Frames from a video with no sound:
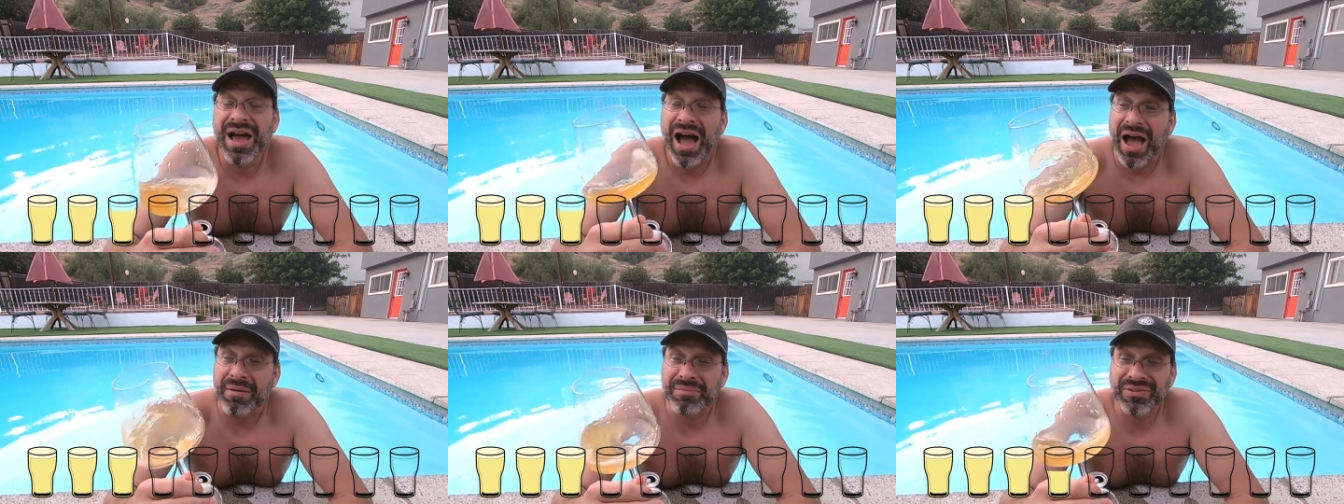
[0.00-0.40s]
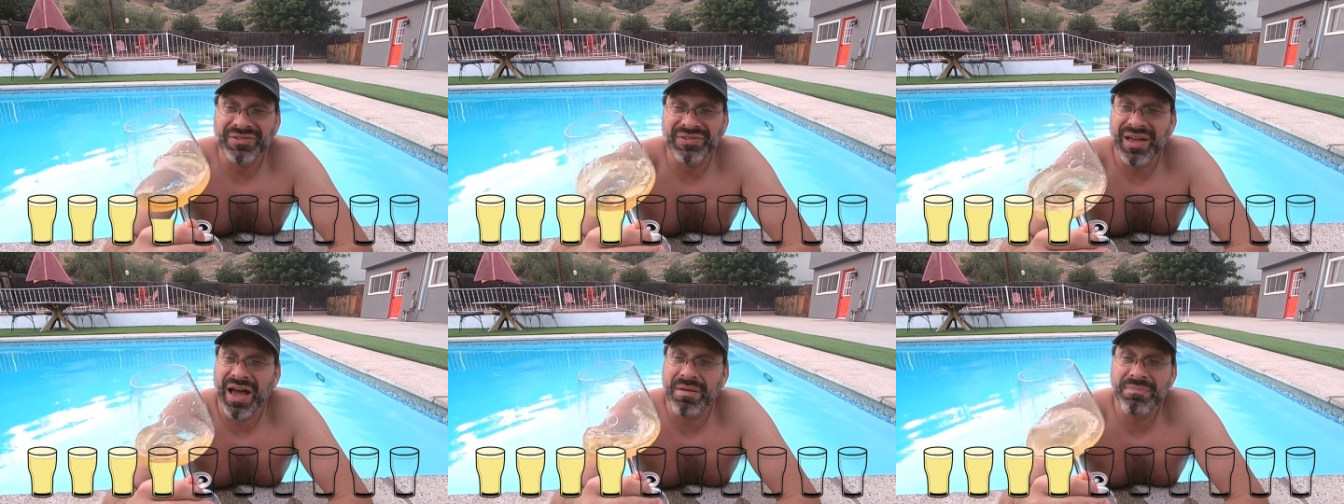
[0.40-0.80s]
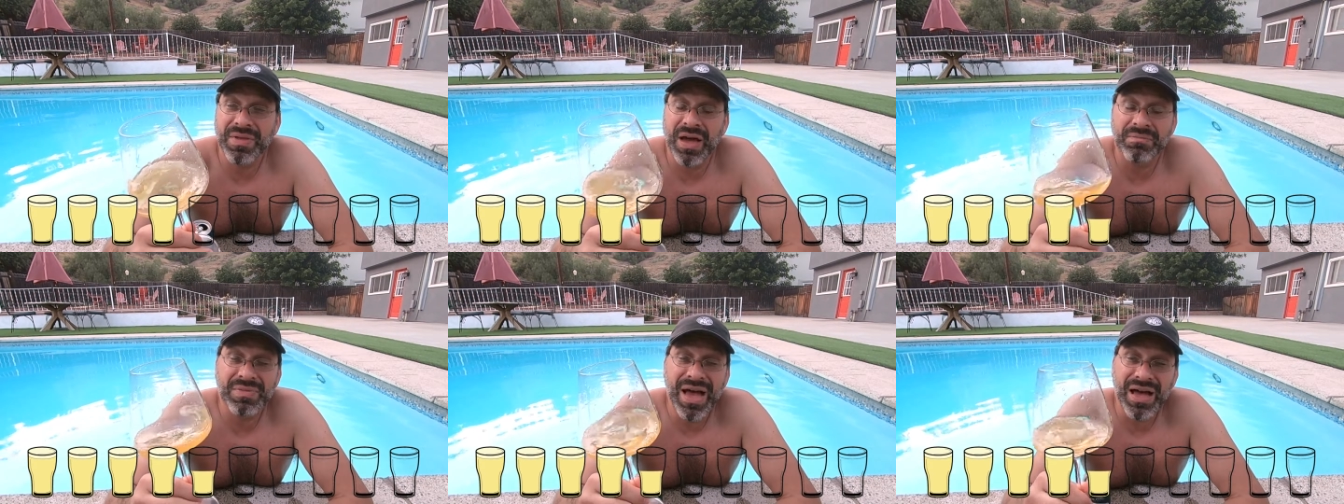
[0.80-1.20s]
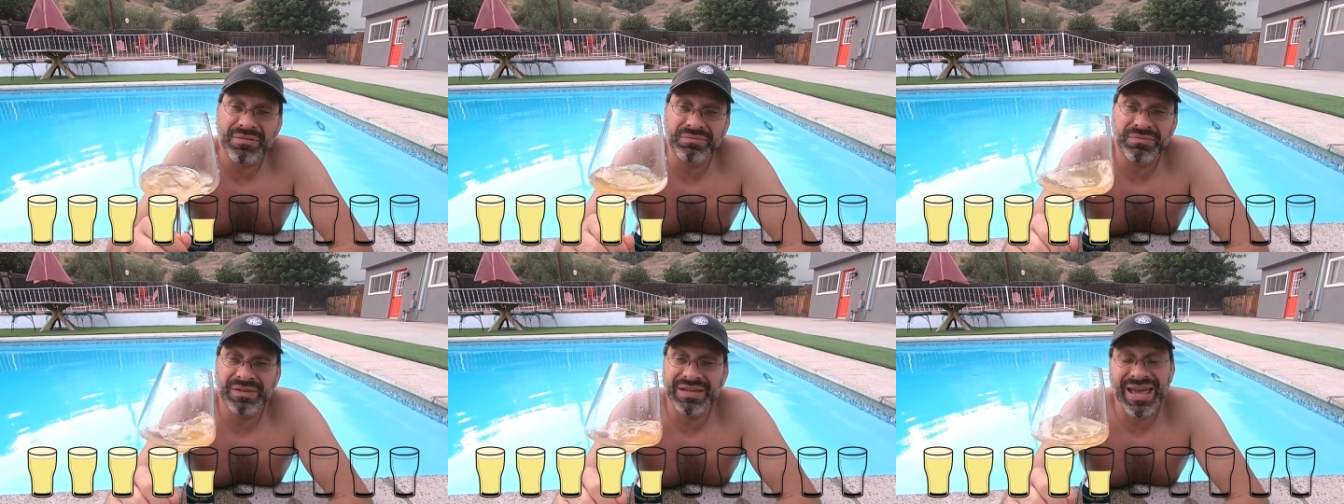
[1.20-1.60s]
I'm just, I'm, I'm
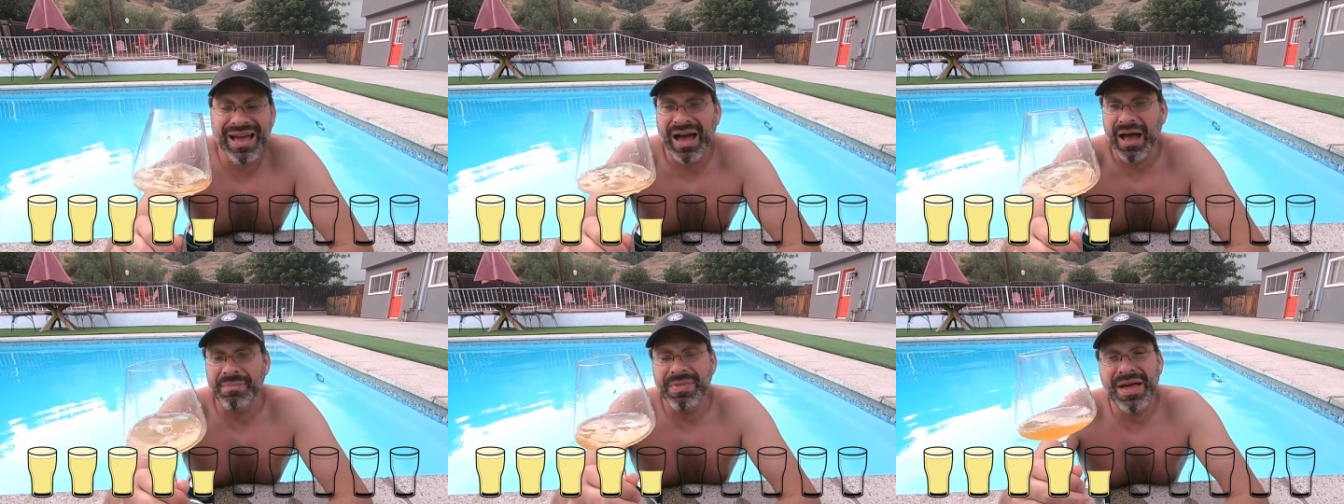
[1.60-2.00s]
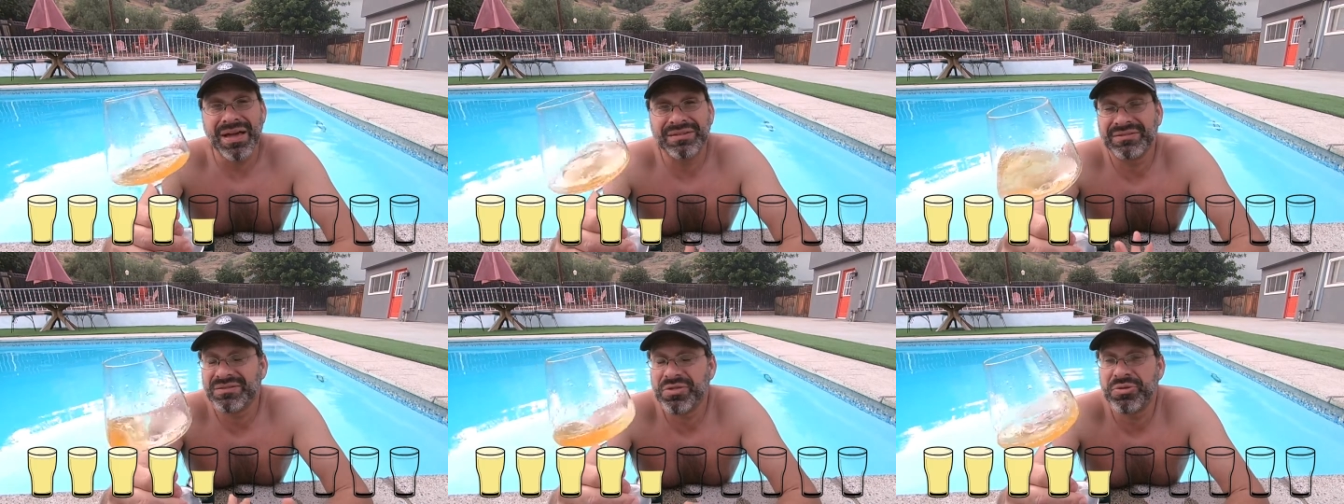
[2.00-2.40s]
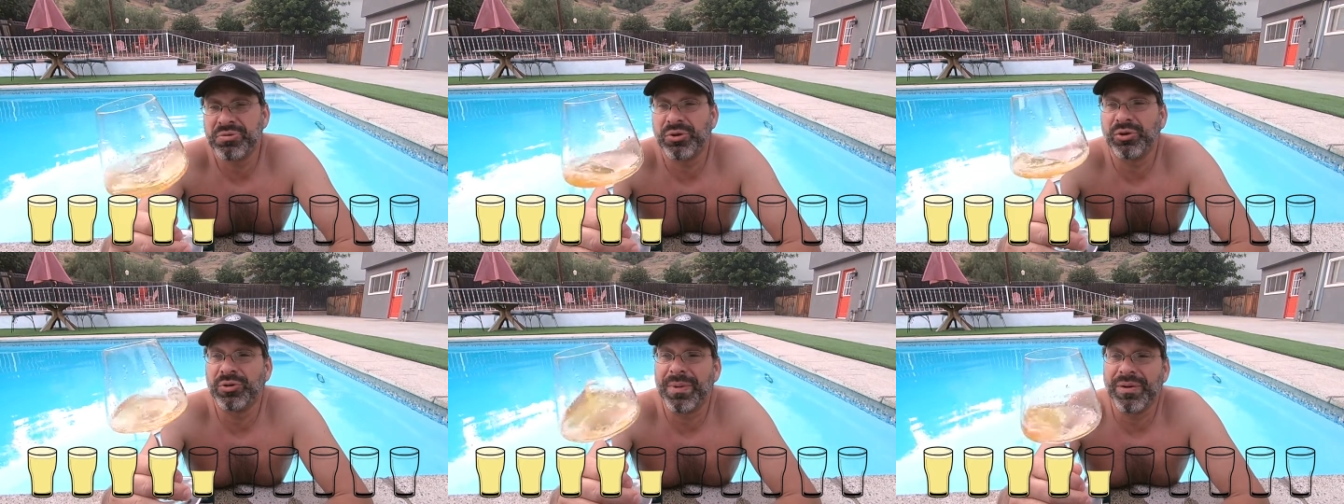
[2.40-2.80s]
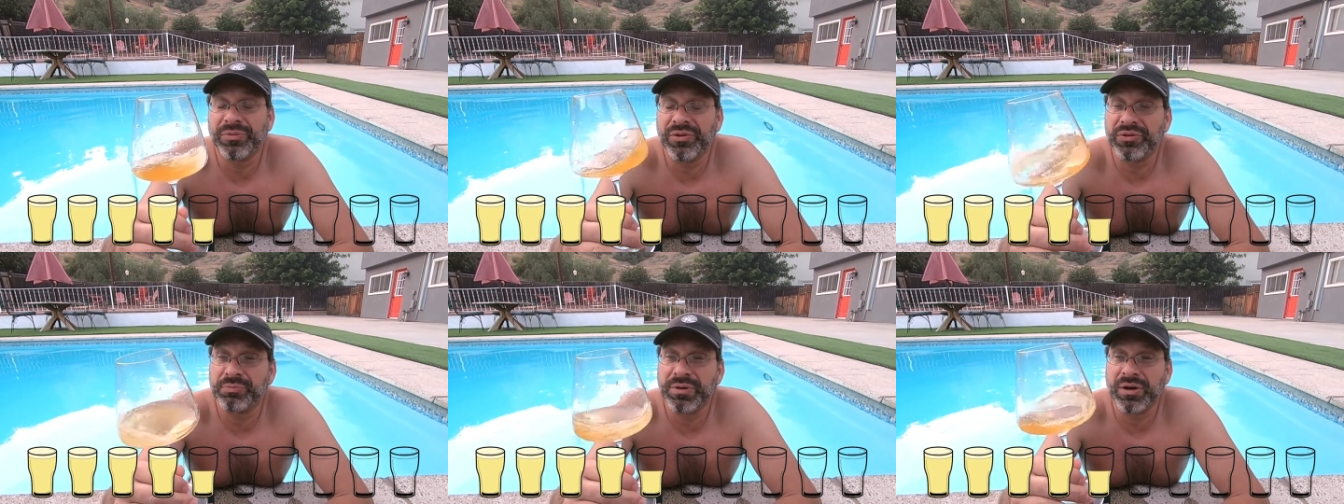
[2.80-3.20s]
not, yeah, I'm not thrilled about
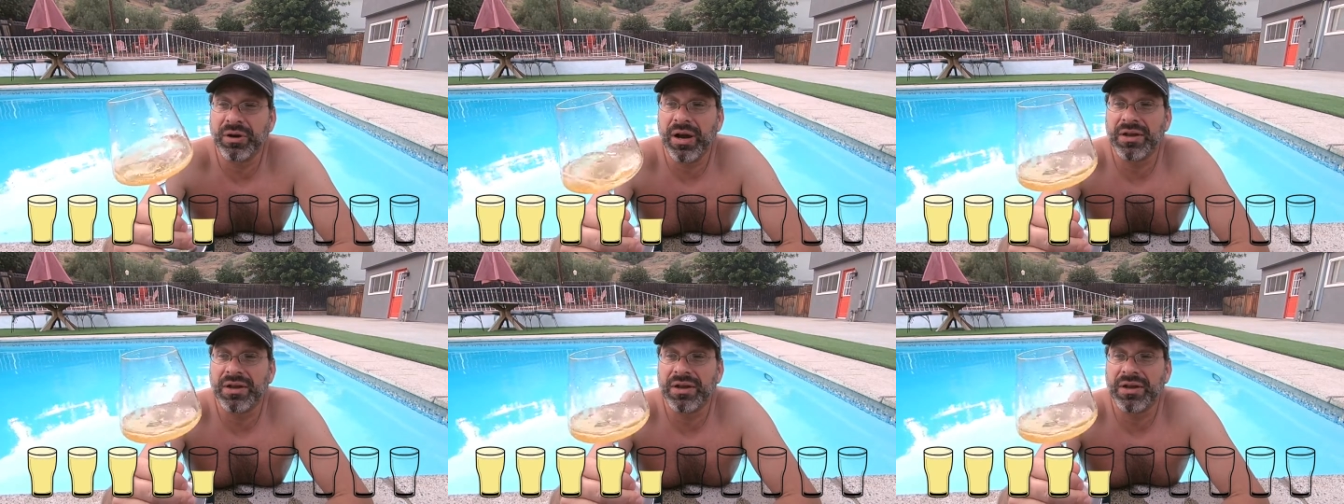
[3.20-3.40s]
this beer.